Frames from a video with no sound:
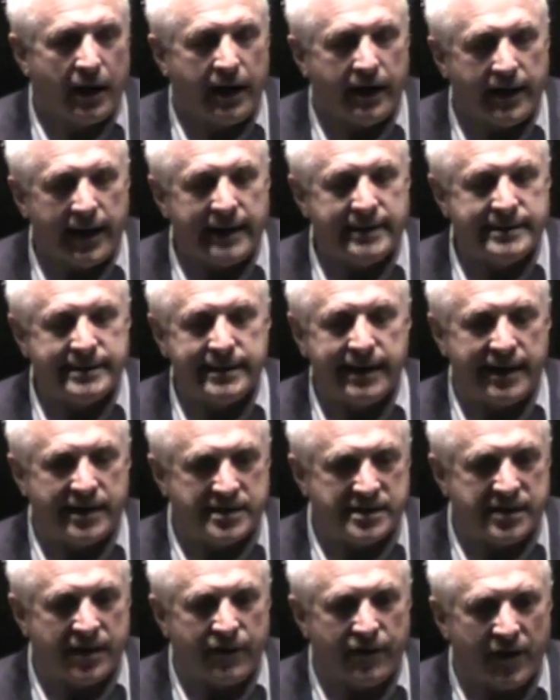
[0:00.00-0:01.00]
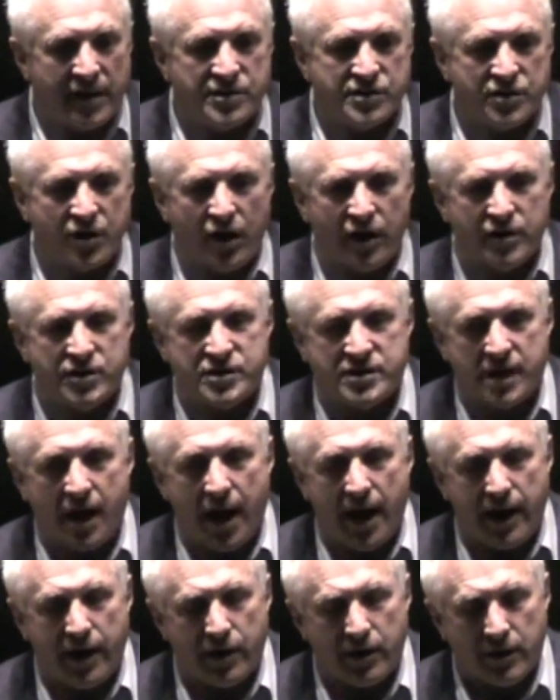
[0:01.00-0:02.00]
In 1987, I started
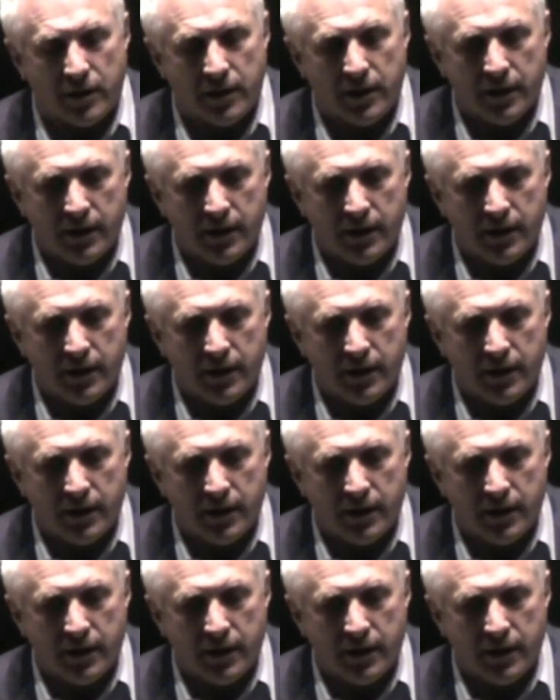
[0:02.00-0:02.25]
Steiner.